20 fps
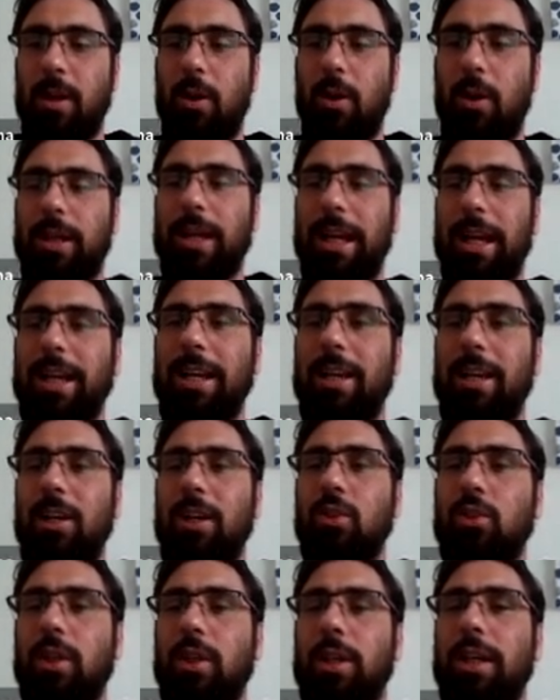Okay,
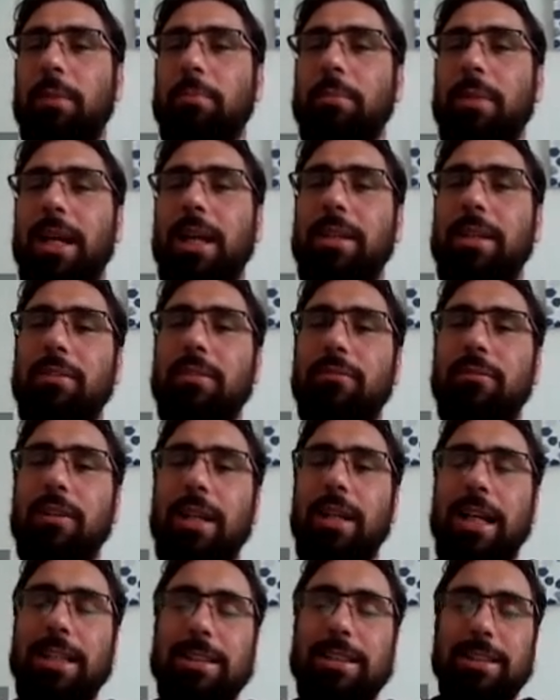so here I'm getting
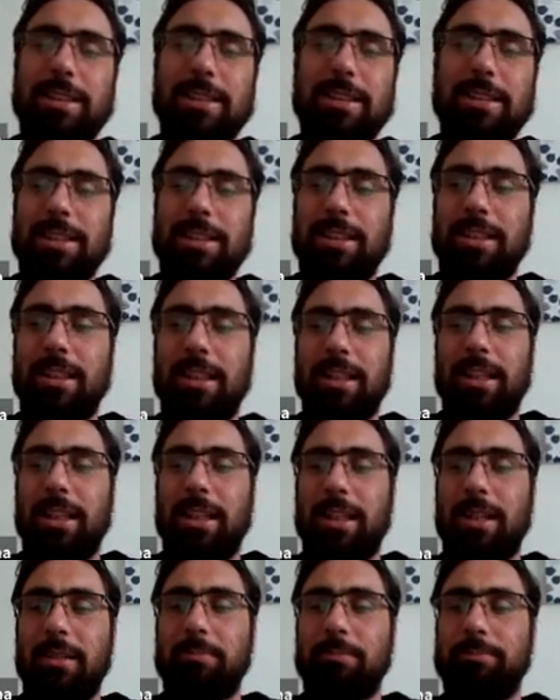different answers.
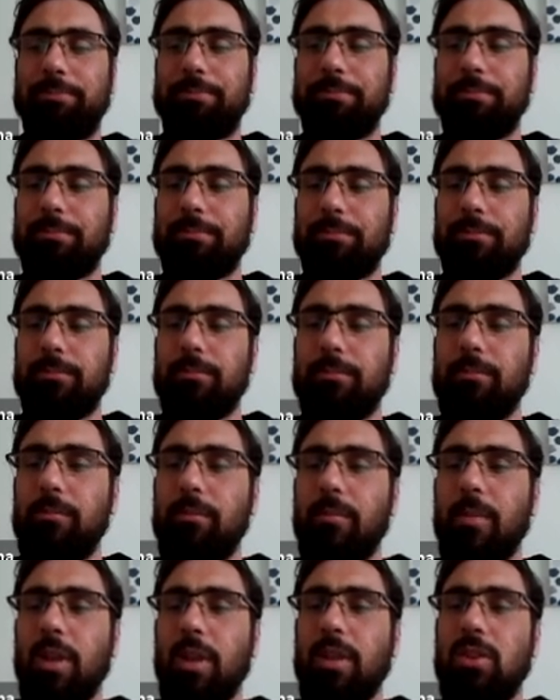
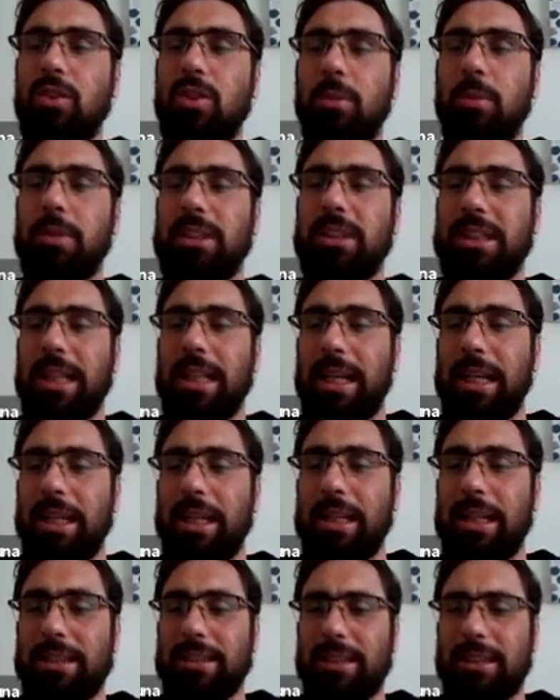Some are saying
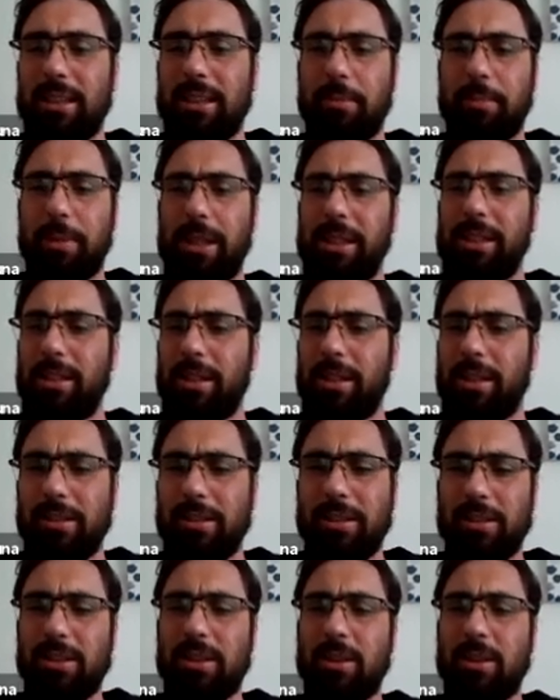it's an opinion,
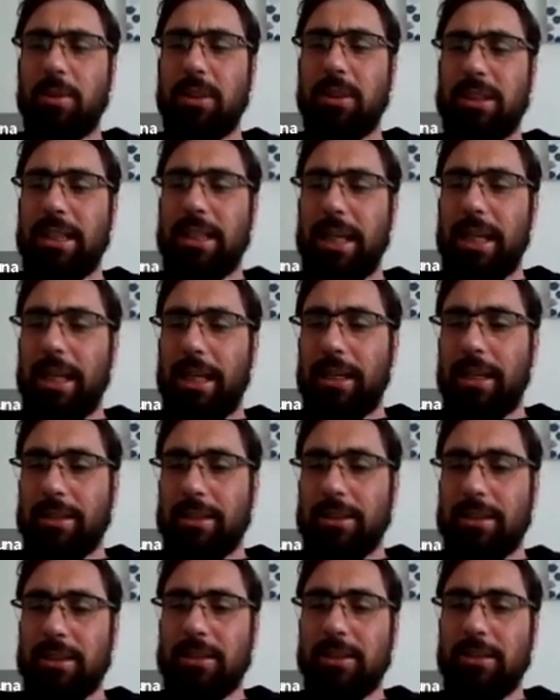and some are saying
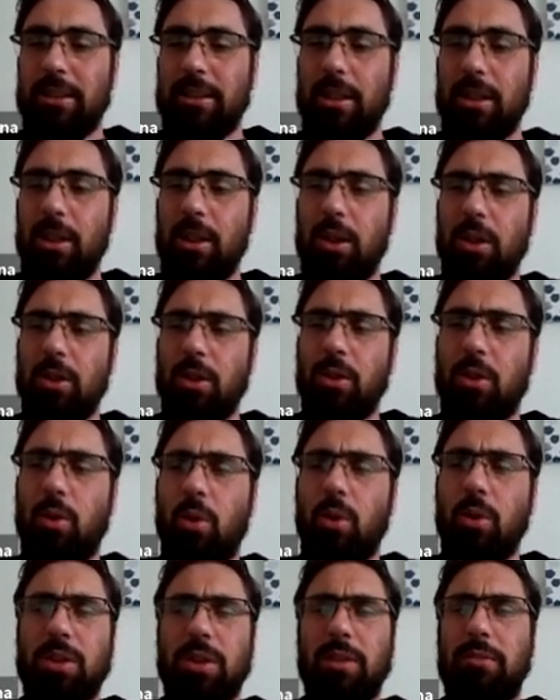it's
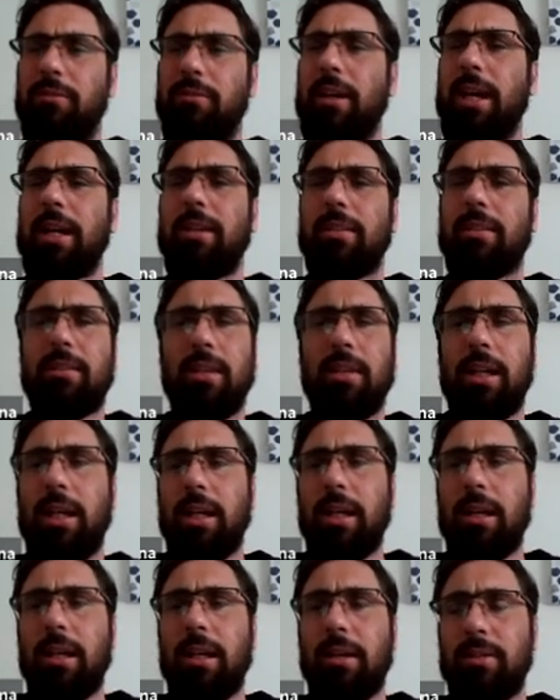cause effect.
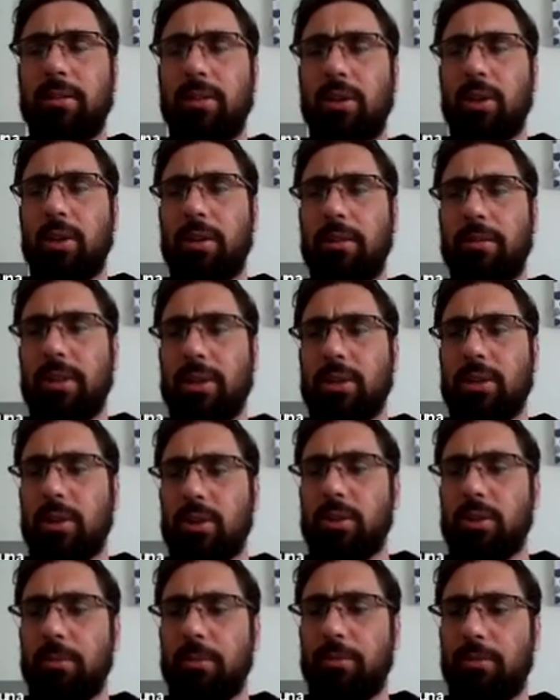I've never heard of this
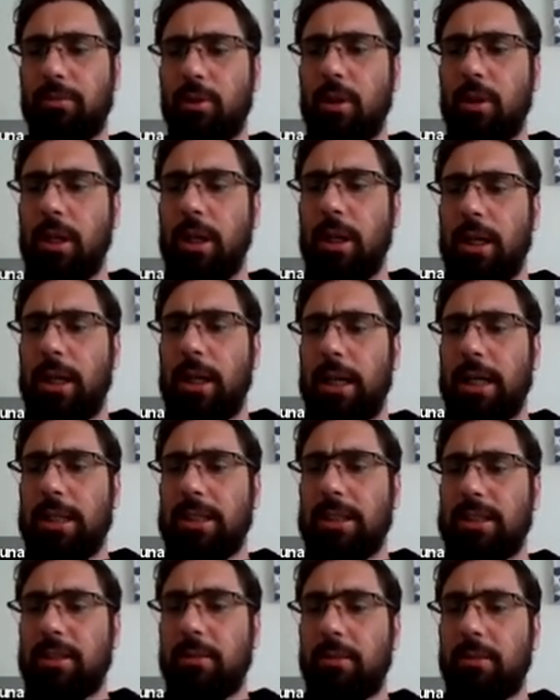question before.
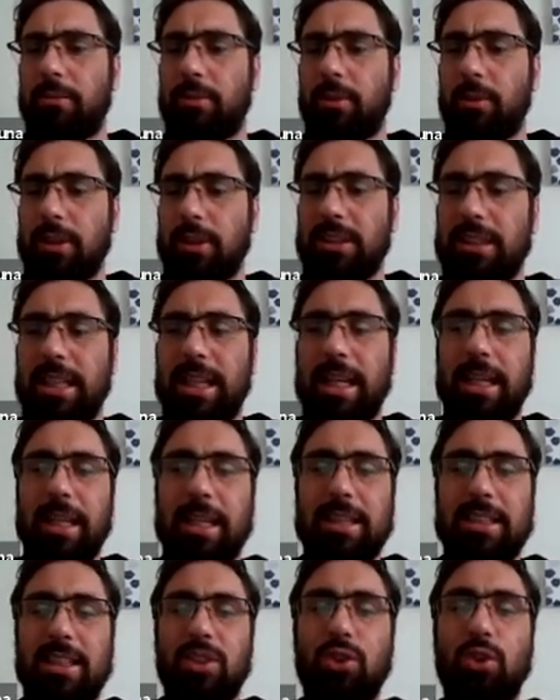And some of you are saying
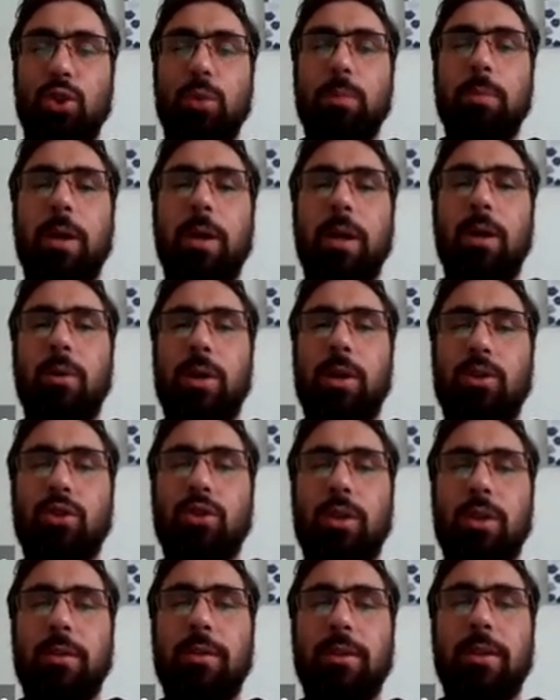it's a two-part
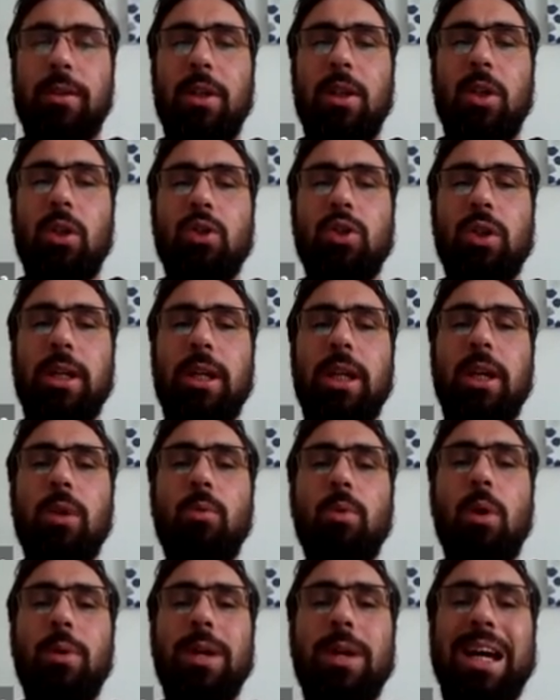question. So here
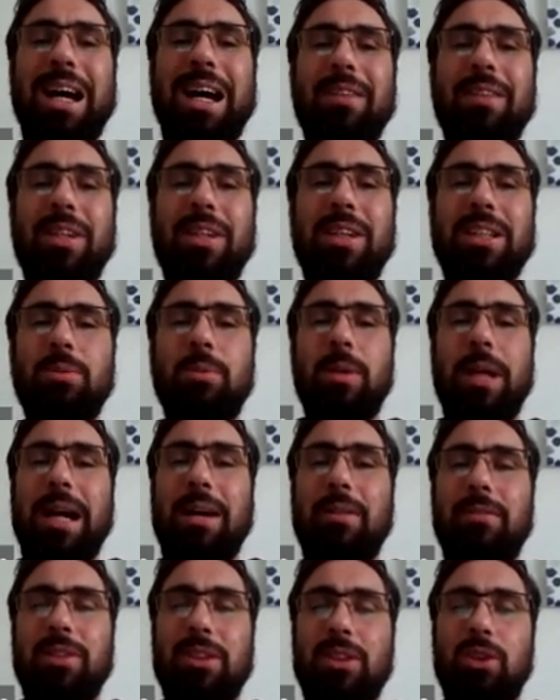what we have is we
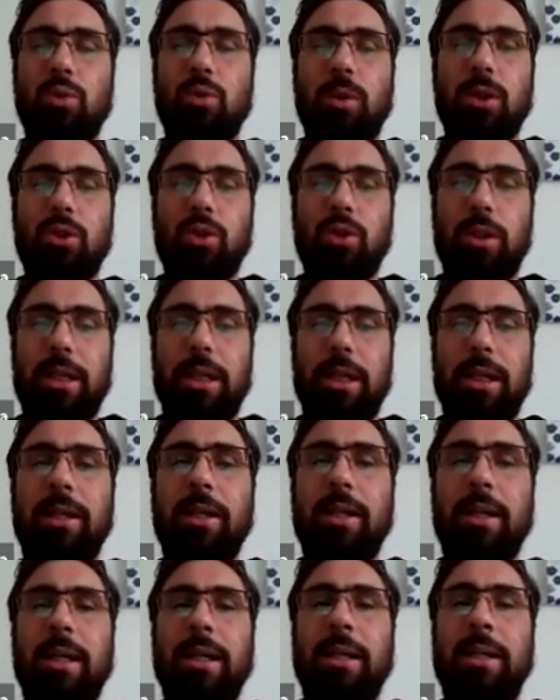have a situation
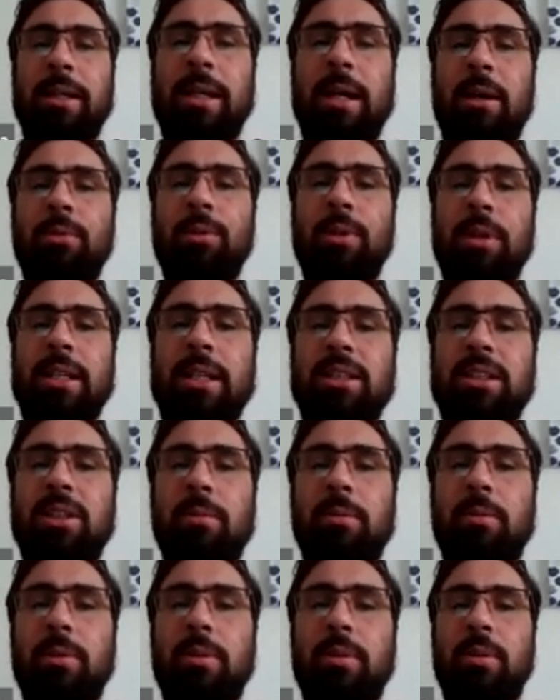here. Nowadays,
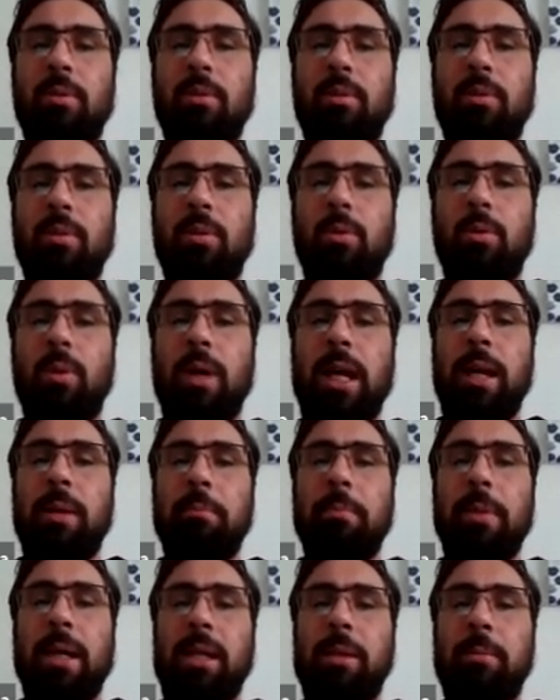the way
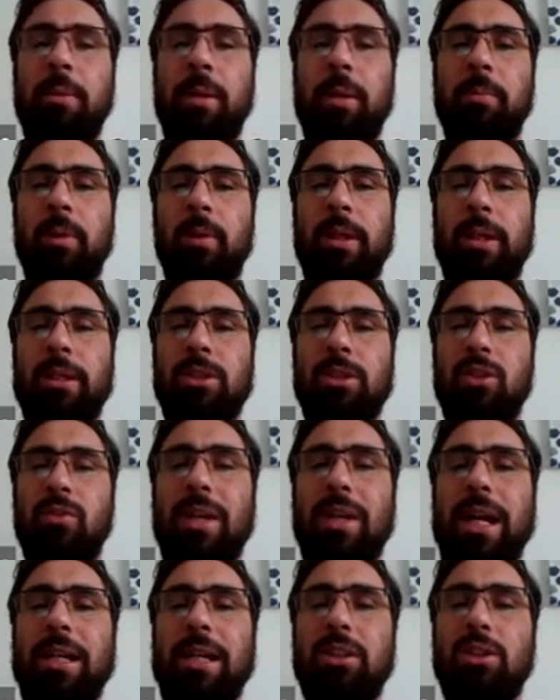many people
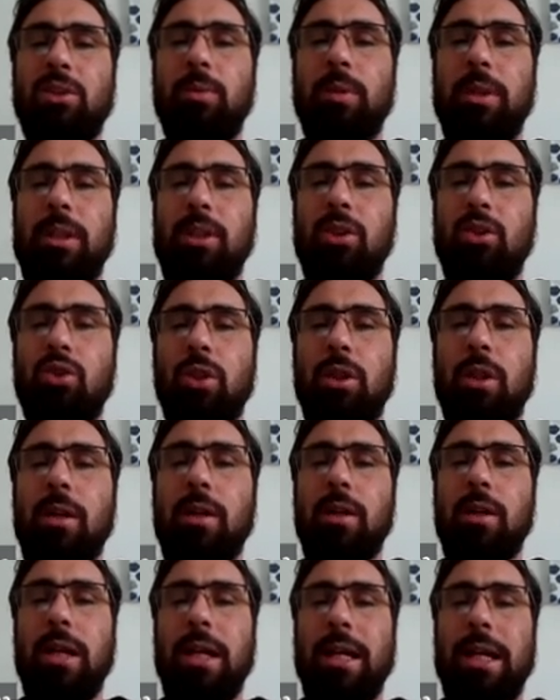interact with each other
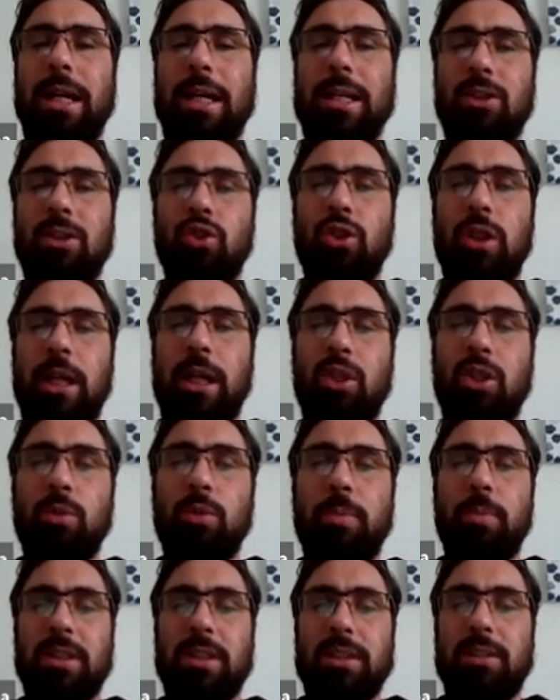has changed
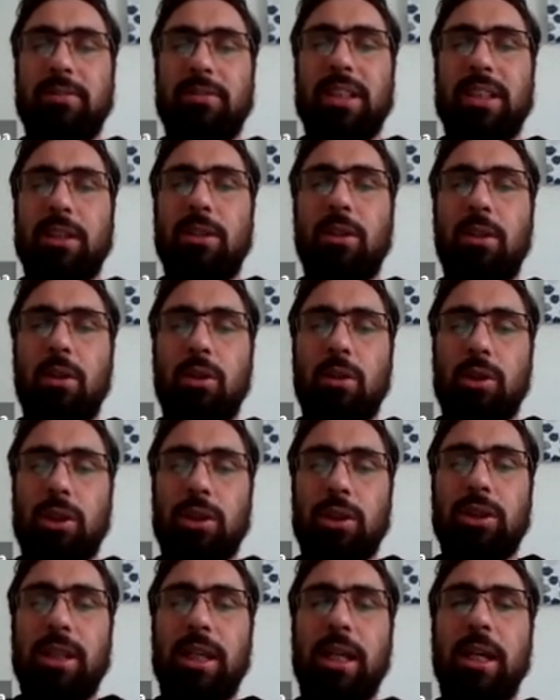because of technology.
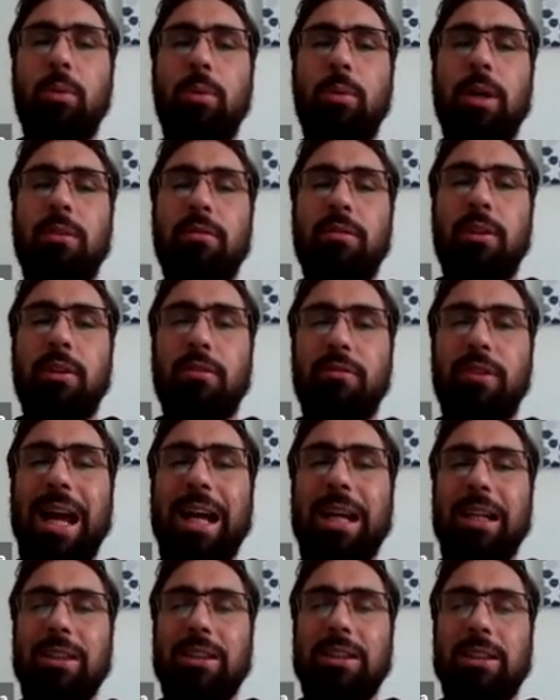So here we're given a
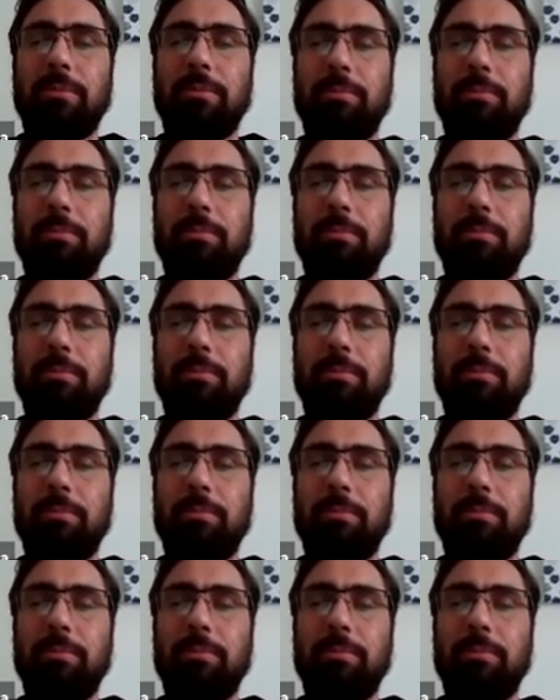fact